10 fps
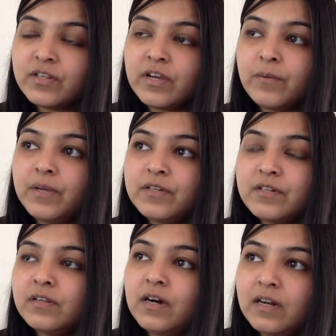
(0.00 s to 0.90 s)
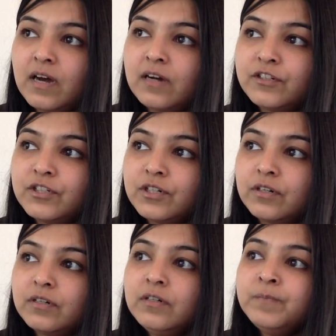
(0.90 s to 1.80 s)
They are based in the Anahat
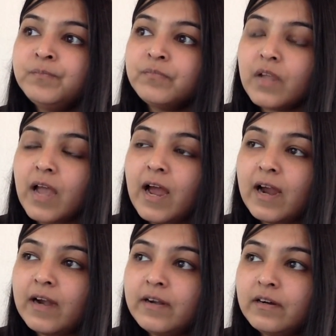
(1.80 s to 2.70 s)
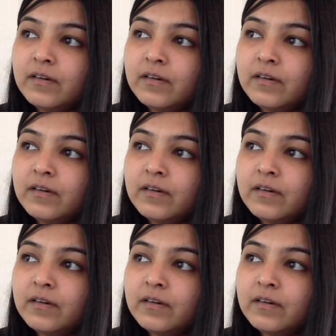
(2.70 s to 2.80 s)
chakra. And